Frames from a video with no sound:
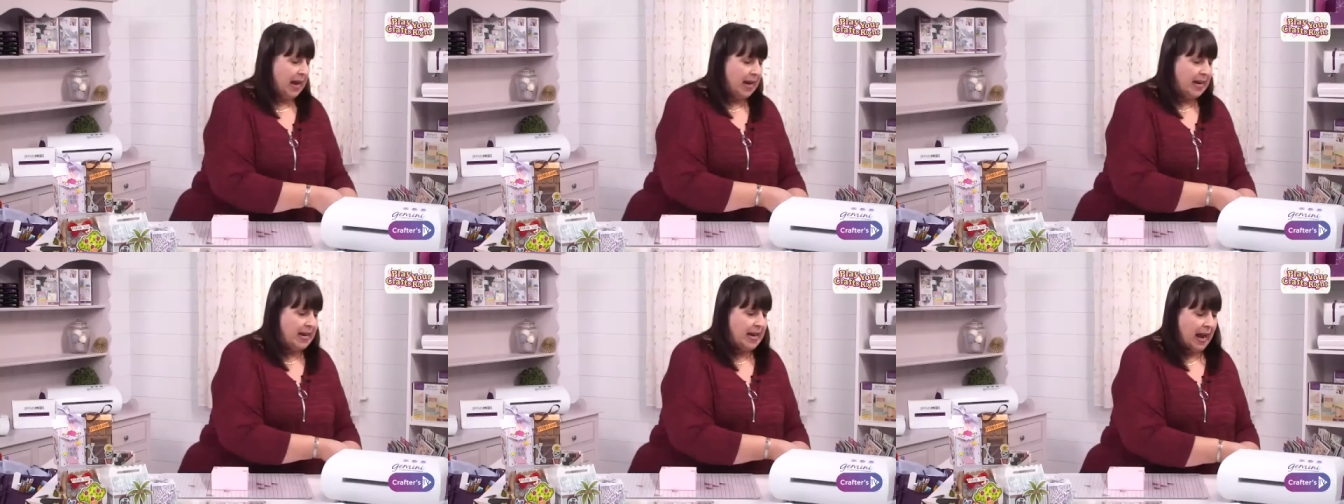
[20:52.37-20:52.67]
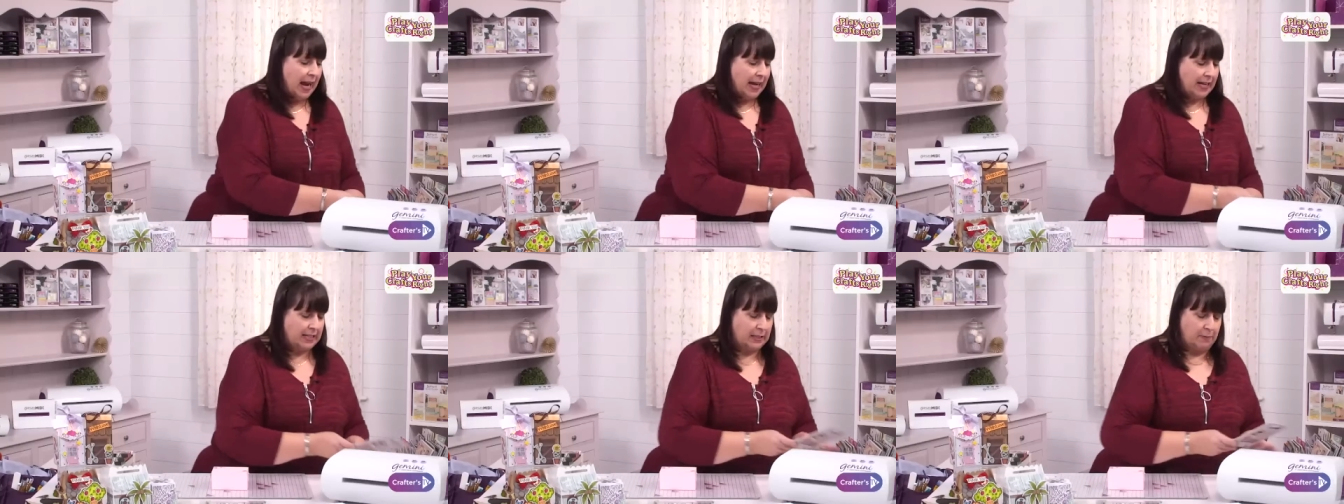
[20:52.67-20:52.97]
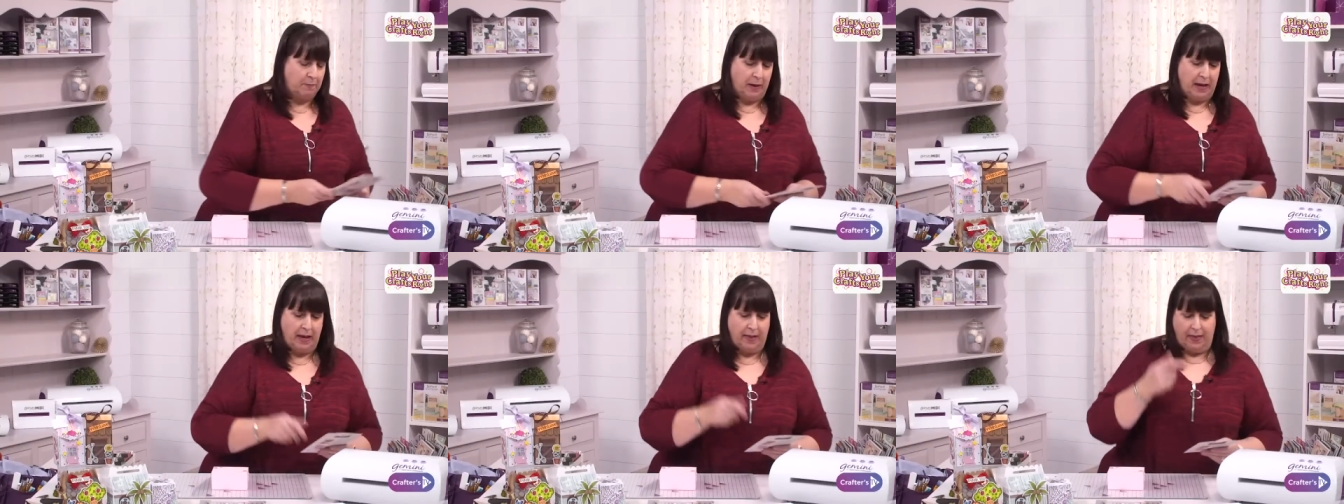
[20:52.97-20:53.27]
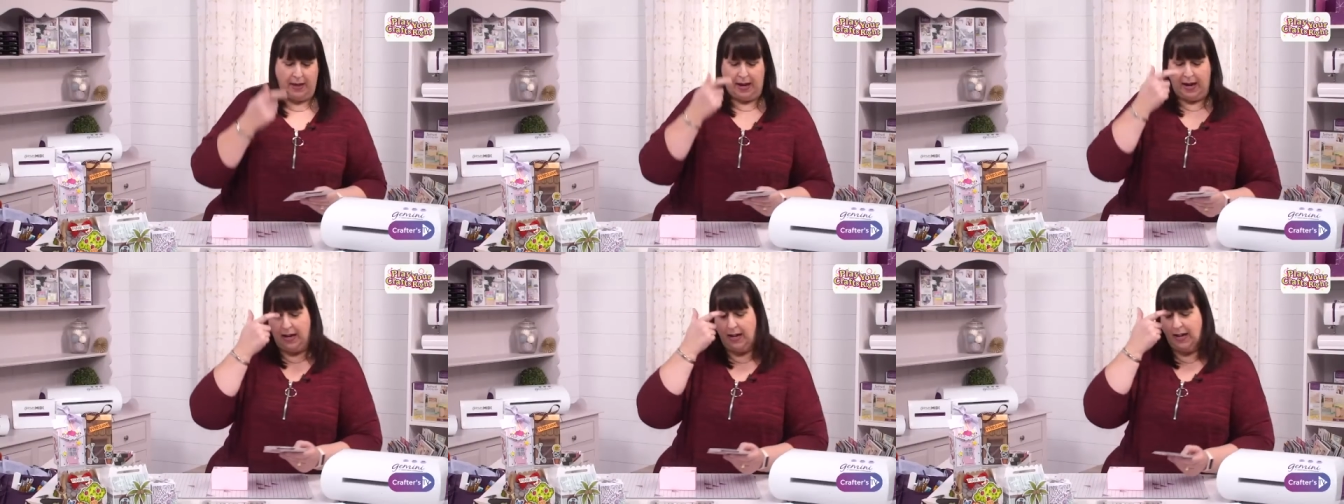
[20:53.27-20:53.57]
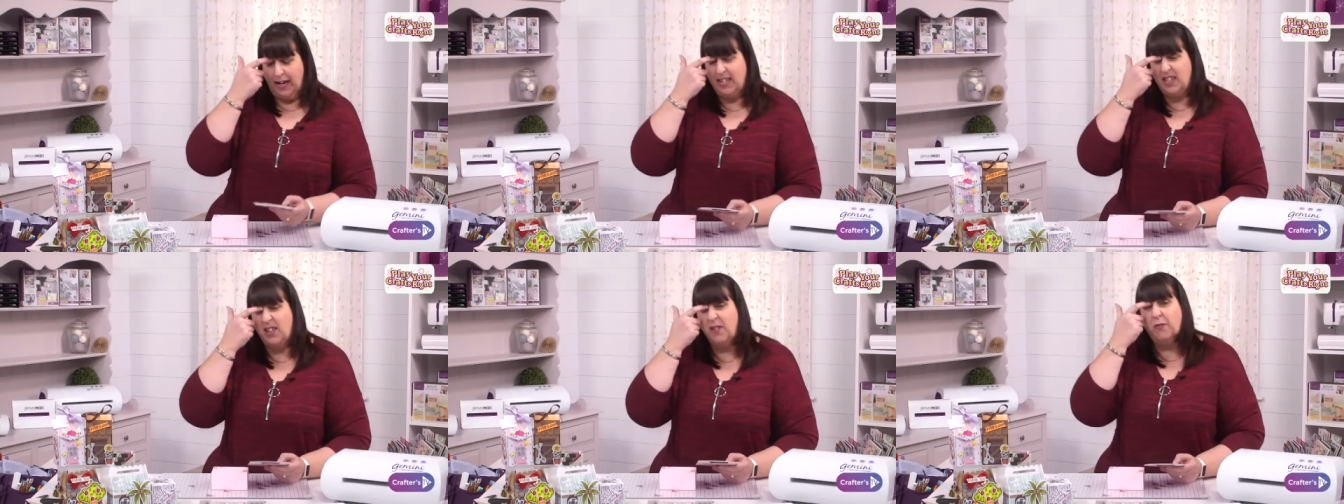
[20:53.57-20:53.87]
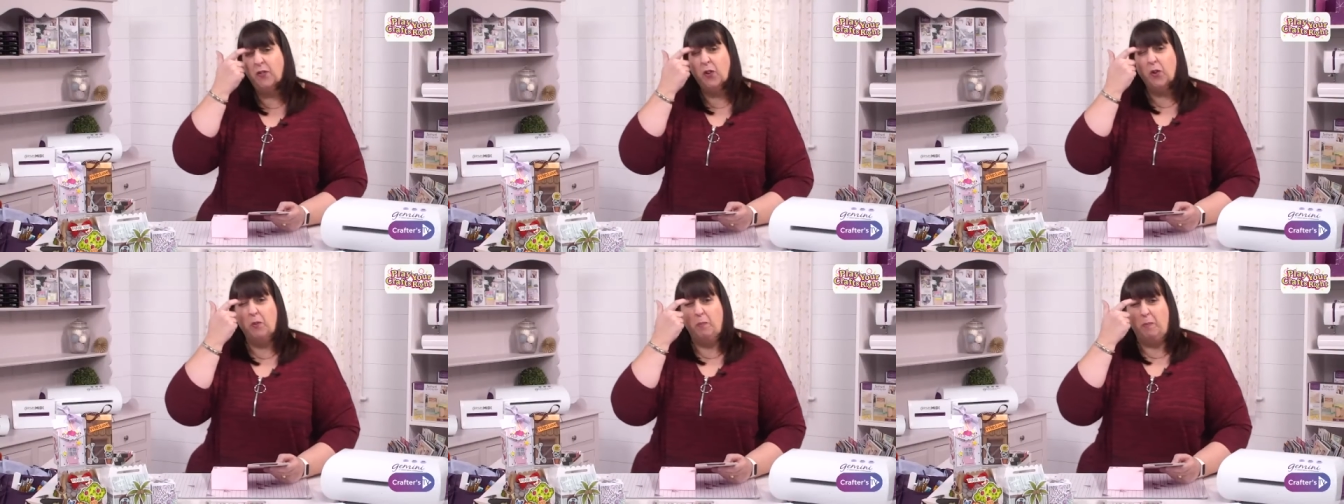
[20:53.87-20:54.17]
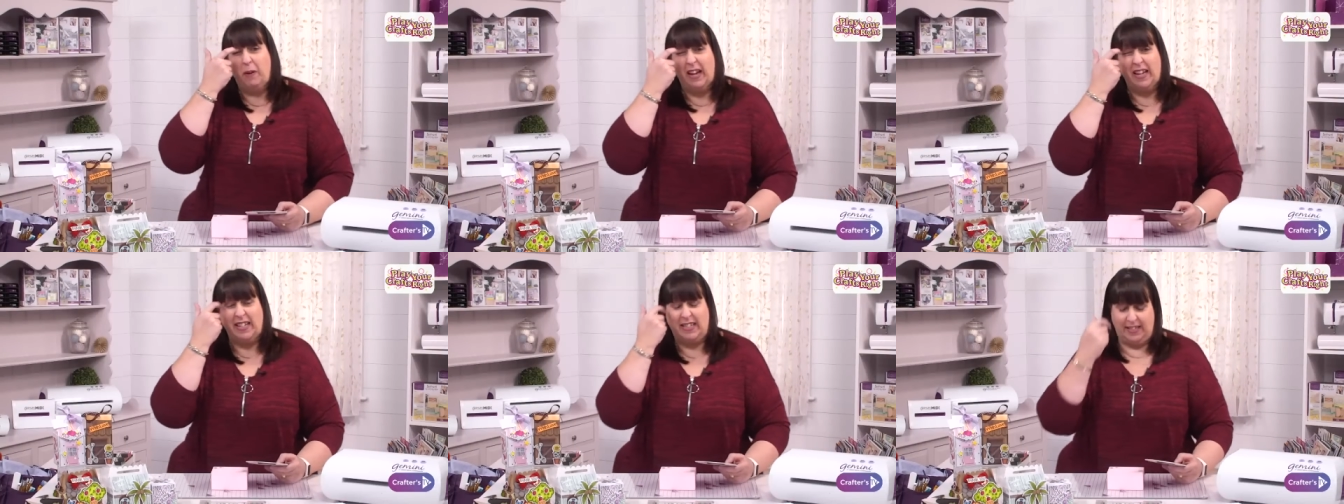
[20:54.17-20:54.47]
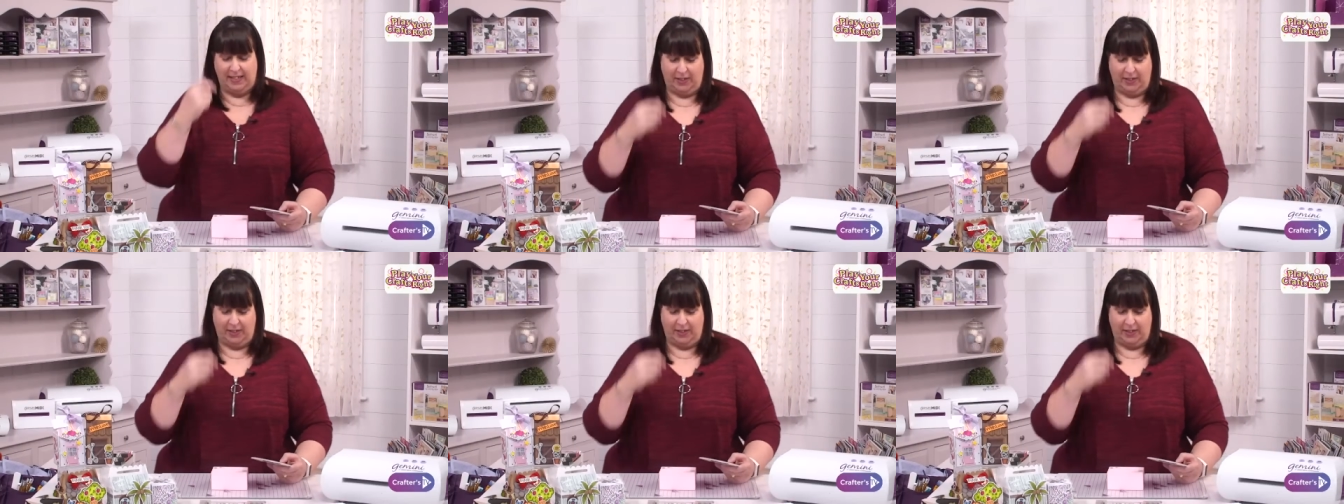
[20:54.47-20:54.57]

next bit then is the fun bits.